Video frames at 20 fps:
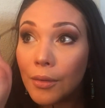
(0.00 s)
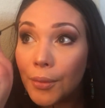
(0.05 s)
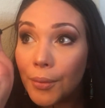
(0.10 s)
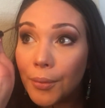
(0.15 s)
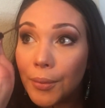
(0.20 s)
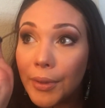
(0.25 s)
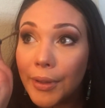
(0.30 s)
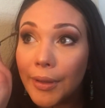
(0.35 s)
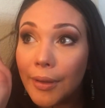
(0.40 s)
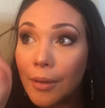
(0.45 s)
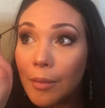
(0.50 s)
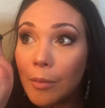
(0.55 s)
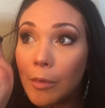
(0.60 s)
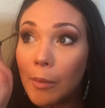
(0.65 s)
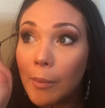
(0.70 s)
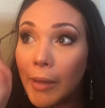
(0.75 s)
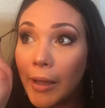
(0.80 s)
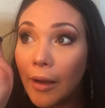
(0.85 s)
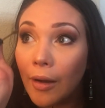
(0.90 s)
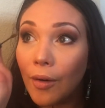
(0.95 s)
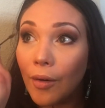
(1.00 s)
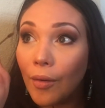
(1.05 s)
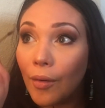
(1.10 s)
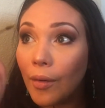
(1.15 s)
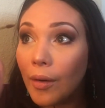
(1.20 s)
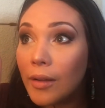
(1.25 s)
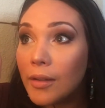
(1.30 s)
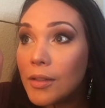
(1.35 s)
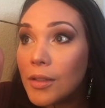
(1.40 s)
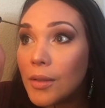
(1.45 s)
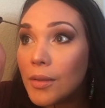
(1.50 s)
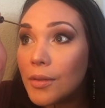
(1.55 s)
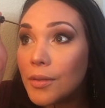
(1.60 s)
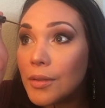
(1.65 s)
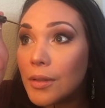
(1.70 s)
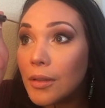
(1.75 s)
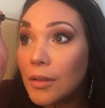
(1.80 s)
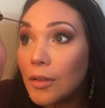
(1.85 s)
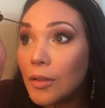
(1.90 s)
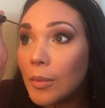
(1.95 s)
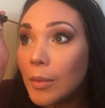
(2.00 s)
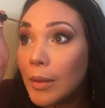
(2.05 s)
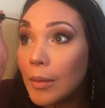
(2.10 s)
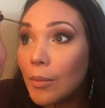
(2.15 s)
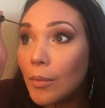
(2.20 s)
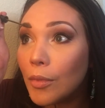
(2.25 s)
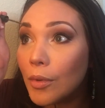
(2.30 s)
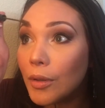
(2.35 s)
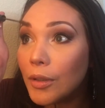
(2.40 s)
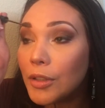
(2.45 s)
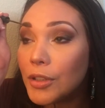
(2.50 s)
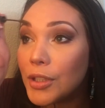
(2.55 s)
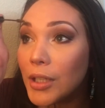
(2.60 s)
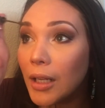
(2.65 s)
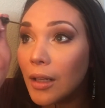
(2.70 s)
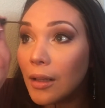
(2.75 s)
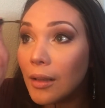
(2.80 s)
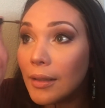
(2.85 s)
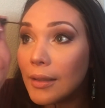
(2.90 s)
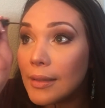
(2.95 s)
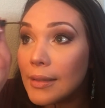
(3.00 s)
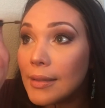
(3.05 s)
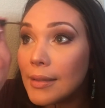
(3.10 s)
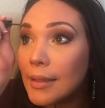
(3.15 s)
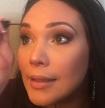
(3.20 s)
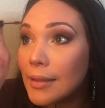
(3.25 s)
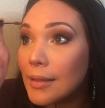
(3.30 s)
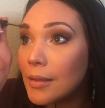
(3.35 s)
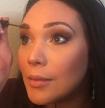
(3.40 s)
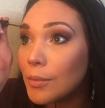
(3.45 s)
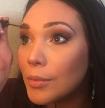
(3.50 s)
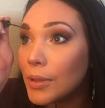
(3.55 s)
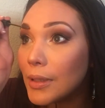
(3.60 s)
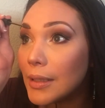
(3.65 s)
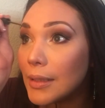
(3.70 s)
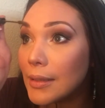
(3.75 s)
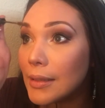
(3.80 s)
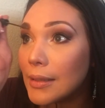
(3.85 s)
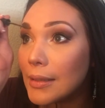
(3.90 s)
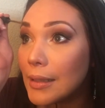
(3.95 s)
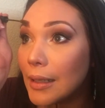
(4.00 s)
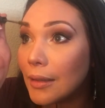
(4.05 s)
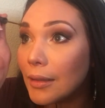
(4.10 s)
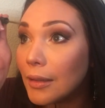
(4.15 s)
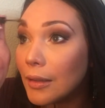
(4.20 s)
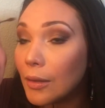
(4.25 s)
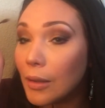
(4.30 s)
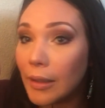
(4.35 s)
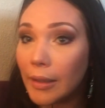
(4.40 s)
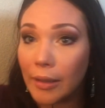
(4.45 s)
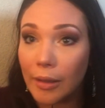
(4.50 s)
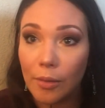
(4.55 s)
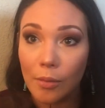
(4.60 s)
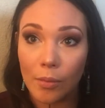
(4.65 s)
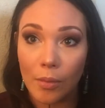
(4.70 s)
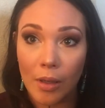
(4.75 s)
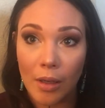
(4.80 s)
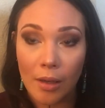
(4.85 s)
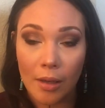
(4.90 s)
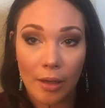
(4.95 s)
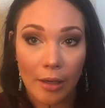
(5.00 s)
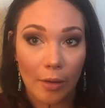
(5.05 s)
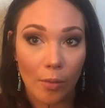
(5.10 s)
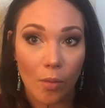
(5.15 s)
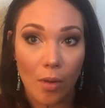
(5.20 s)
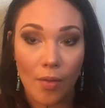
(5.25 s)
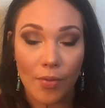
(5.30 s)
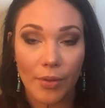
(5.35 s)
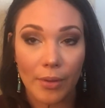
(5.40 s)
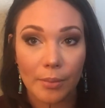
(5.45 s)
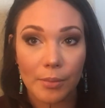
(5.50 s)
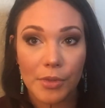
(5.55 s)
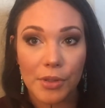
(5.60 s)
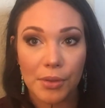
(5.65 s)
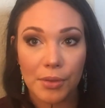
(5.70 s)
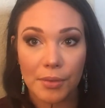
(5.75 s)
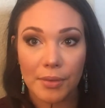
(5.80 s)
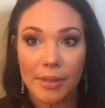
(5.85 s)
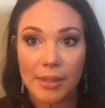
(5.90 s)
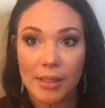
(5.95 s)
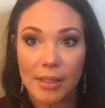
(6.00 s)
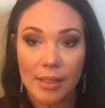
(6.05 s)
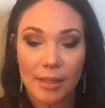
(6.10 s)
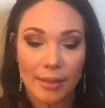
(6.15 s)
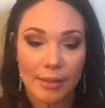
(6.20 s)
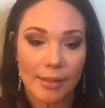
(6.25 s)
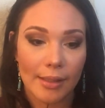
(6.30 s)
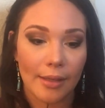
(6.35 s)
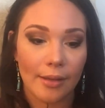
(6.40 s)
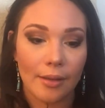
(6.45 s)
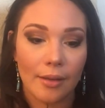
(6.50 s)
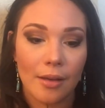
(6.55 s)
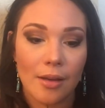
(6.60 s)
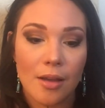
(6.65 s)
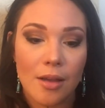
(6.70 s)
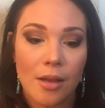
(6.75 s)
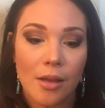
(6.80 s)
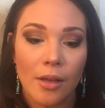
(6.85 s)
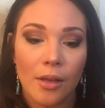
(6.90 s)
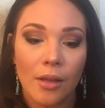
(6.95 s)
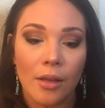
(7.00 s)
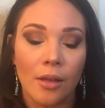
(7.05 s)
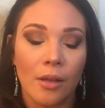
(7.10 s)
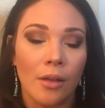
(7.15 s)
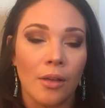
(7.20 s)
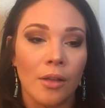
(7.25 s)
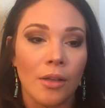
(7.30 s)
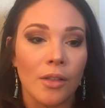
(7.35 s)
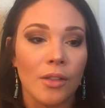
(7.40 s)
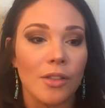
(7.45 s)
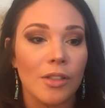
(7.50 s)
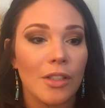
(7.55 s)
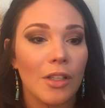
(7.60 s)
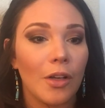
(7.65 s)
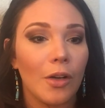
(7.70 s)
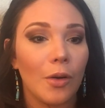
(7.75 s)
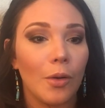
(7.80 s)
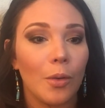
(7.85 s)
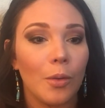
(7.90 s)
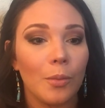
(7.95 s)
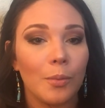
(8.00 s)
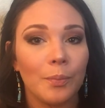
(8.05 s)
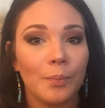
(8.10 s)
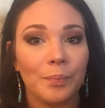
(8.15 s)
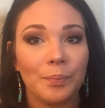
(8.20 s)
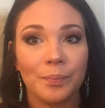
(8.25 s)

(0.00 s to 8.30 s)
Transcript: recomb them out, and so there's a little bit more gel and it stays in place exactly like I want them to the rest of the day. So